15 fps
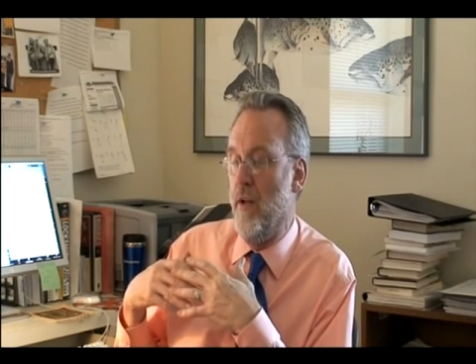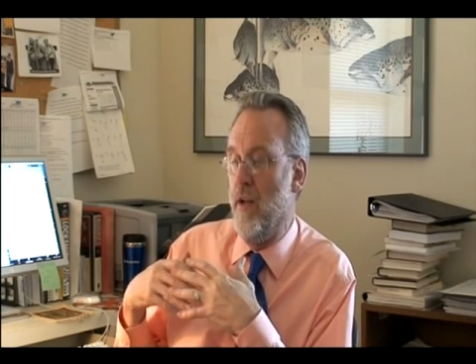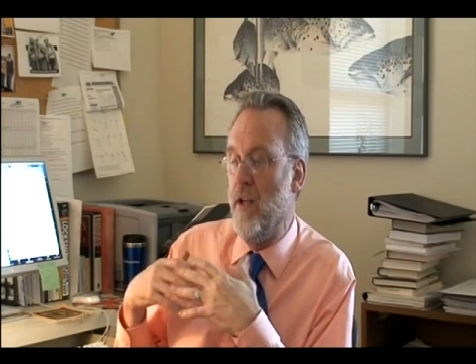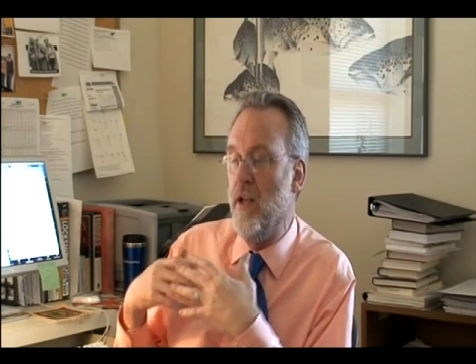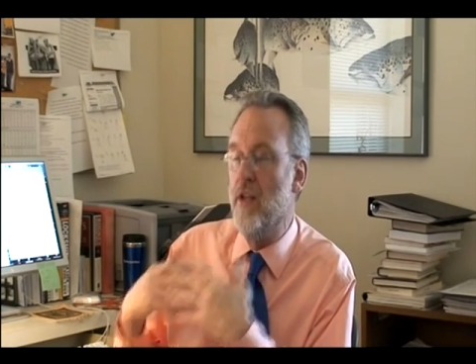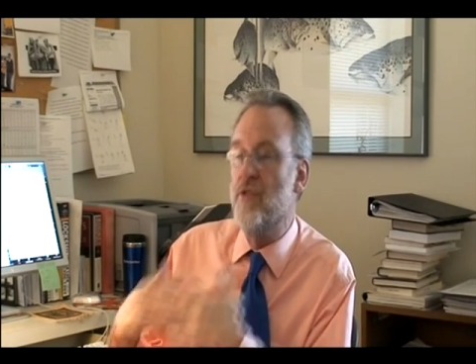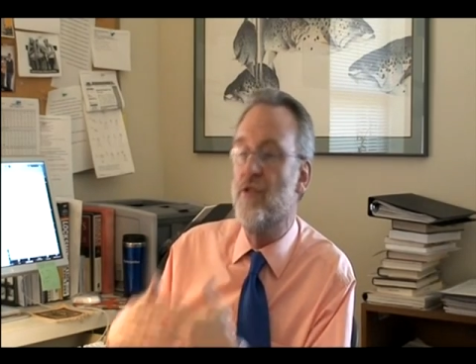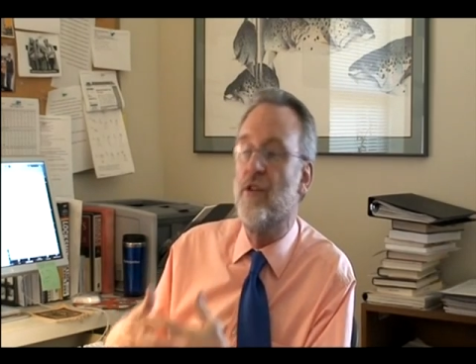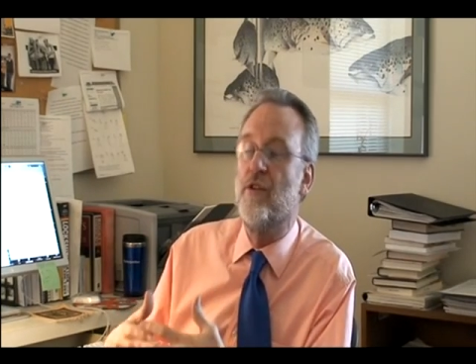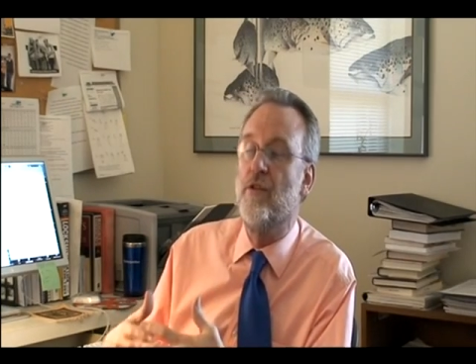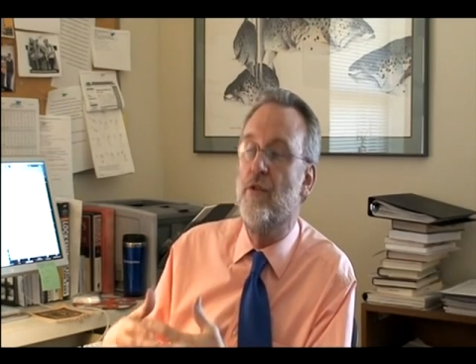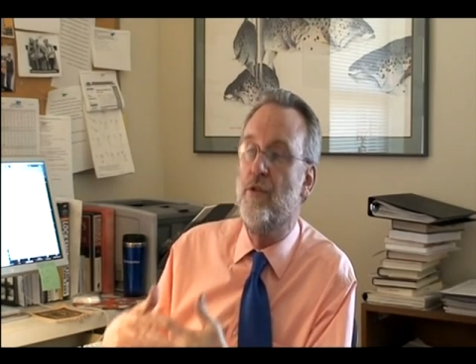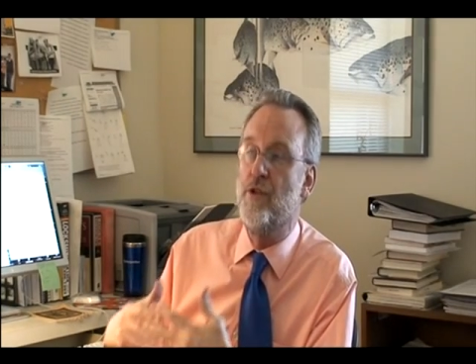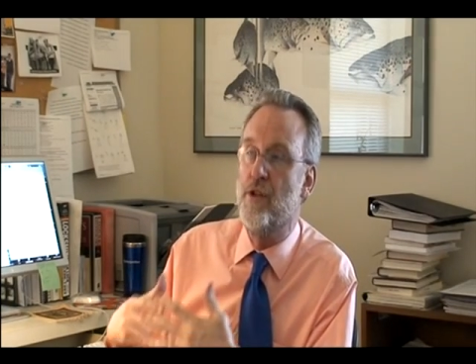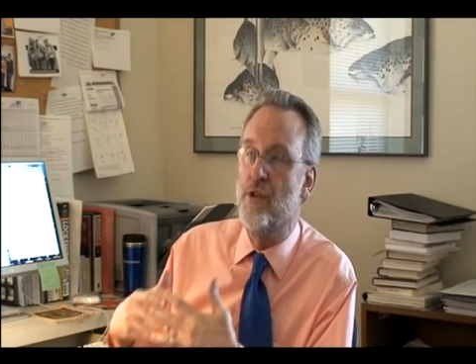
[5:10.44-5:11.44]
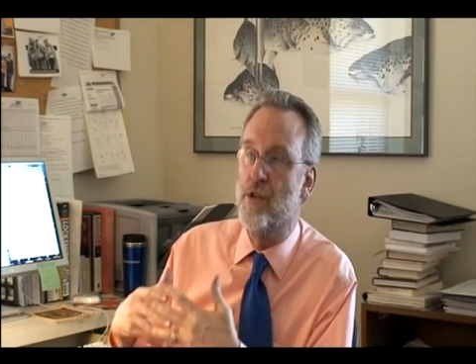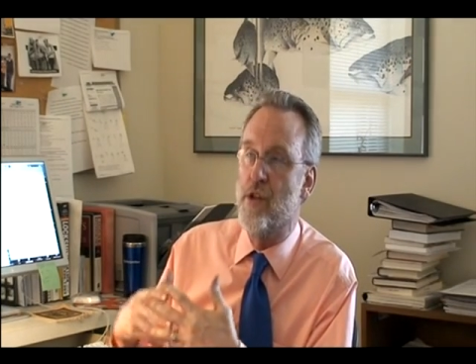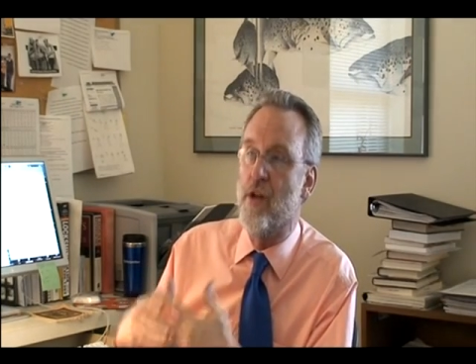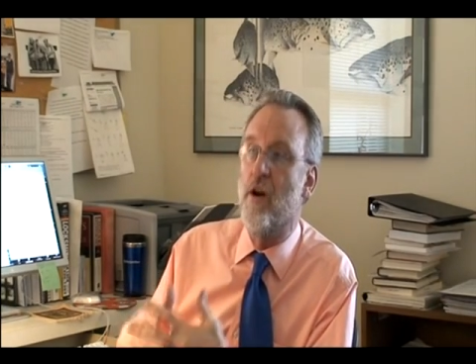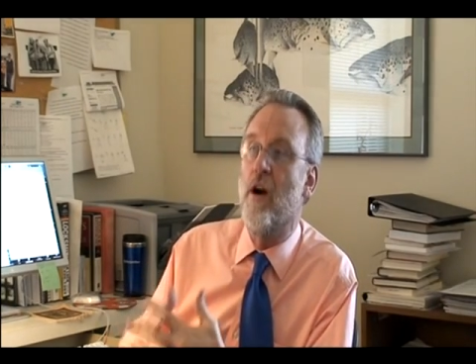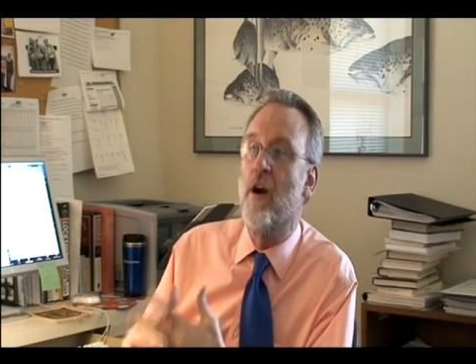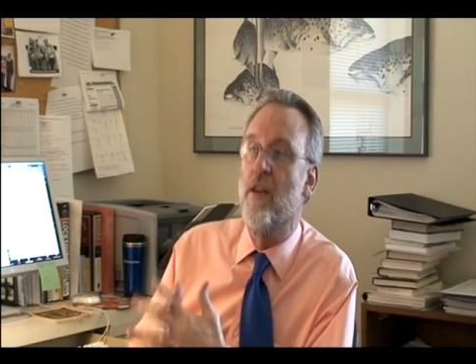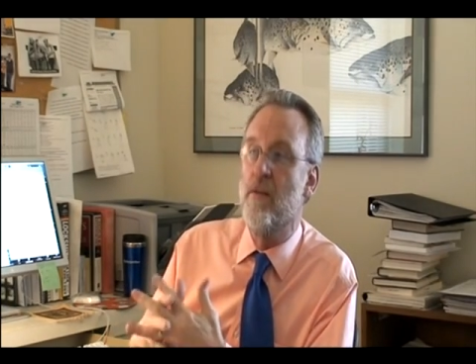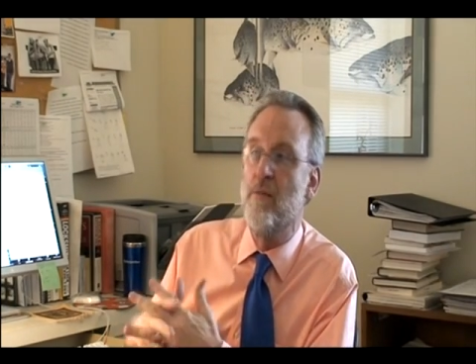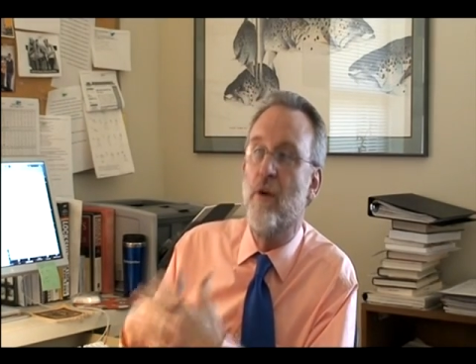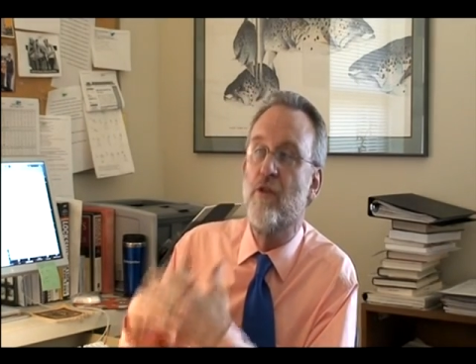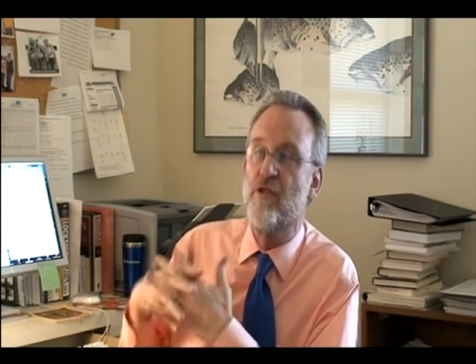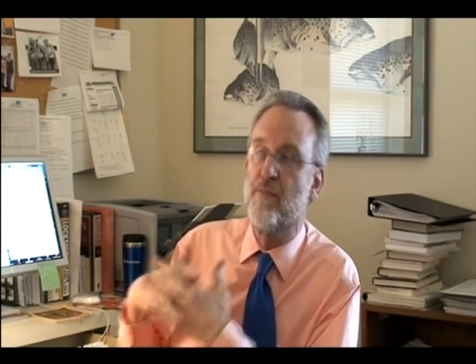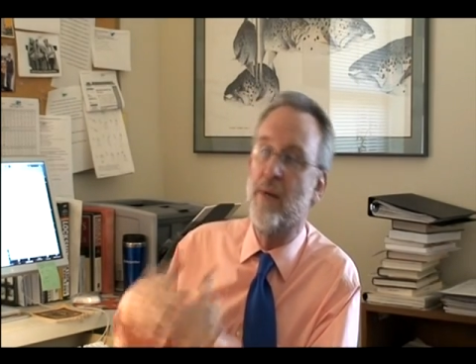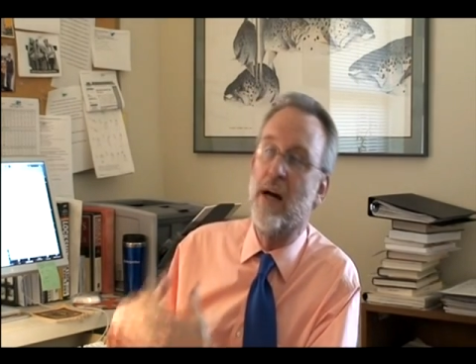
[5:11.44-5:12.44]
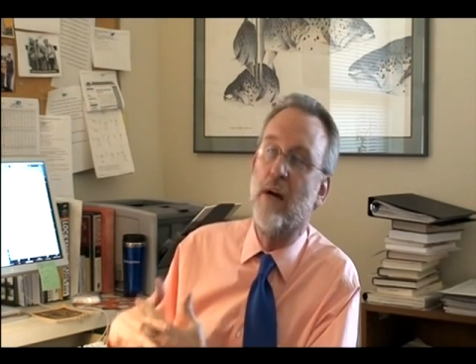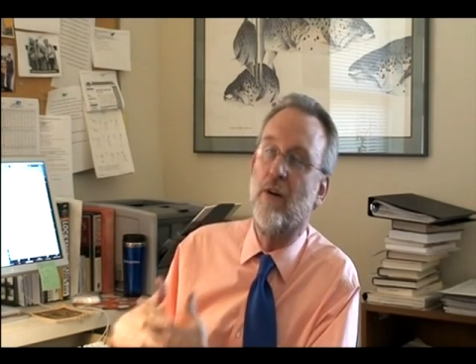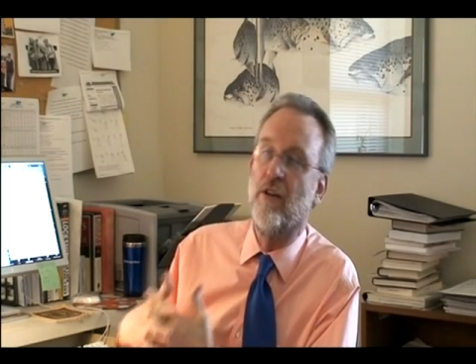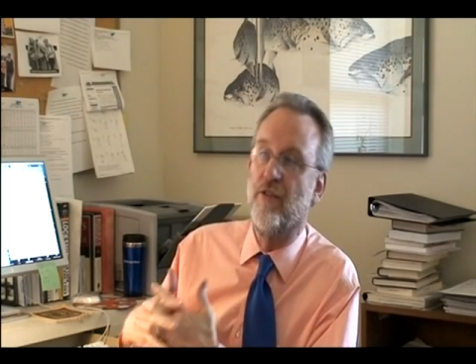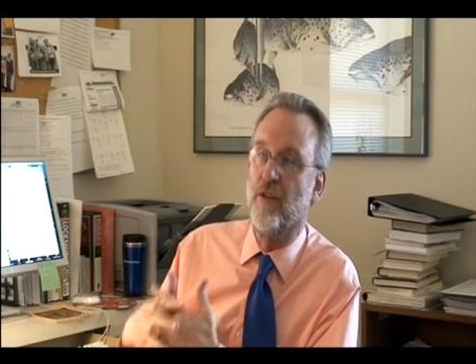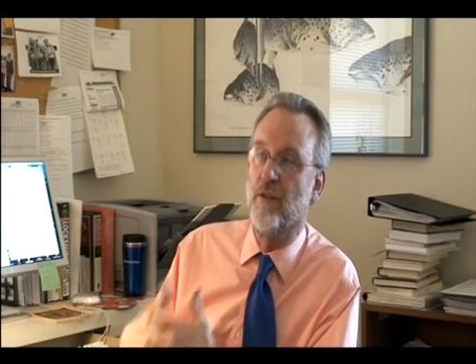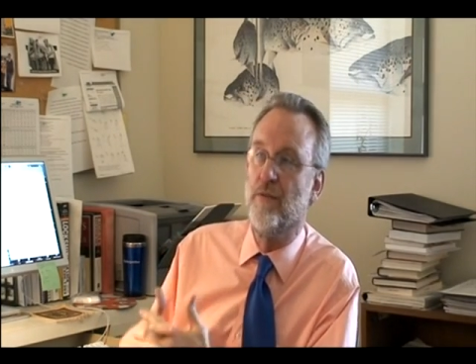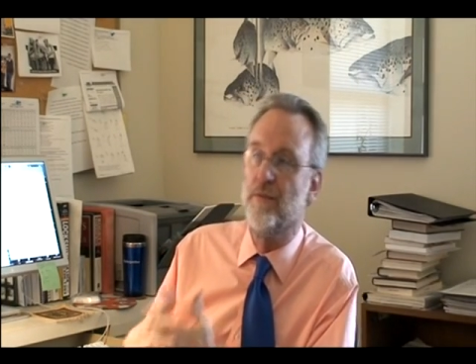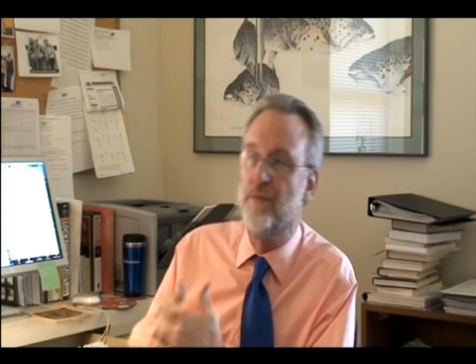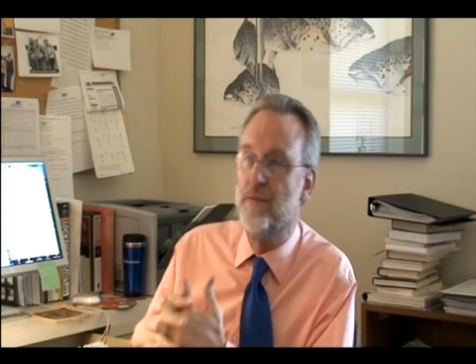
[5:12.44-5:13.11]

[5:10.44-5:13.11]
the institutions that are the most powerful.